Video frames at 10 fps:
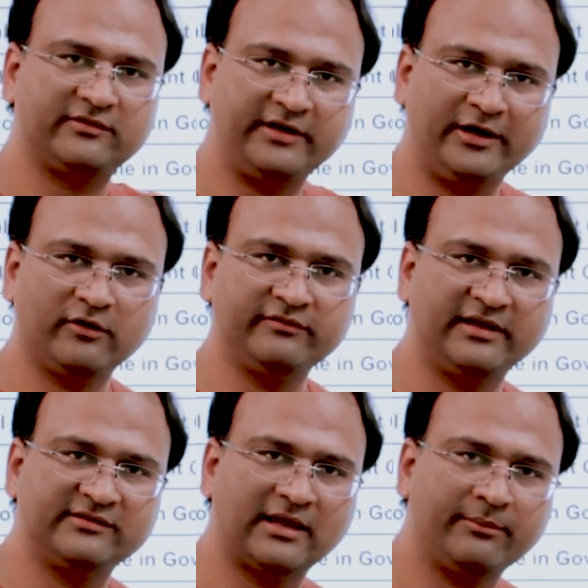the state of
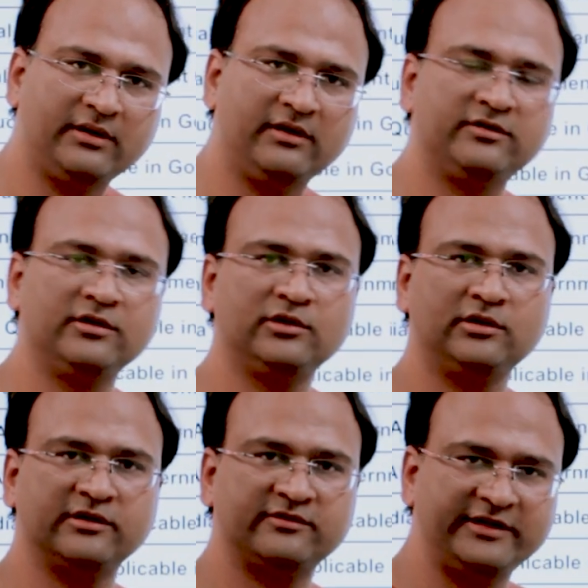the
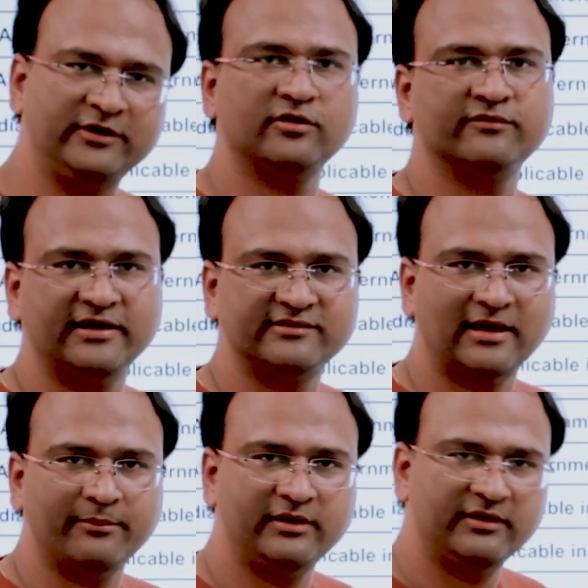examination, the seats of the
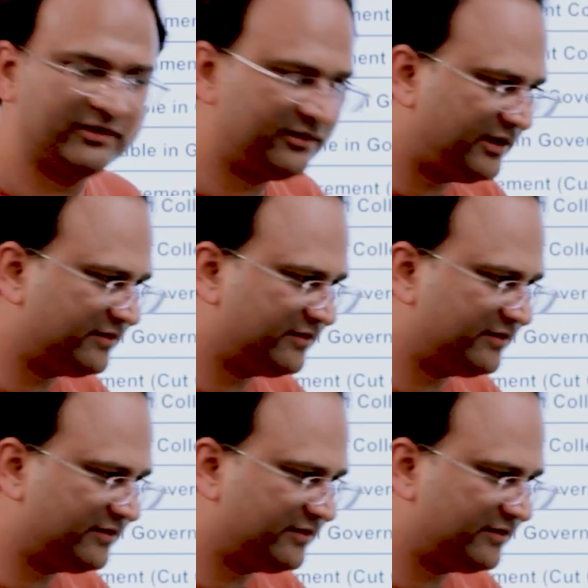examination.